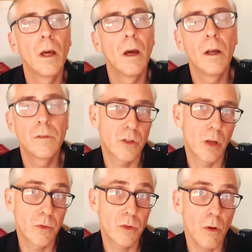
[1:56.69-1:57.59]
and some
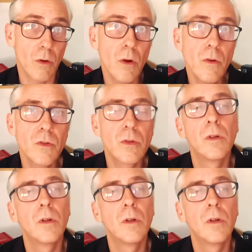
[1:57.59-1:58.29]
solos.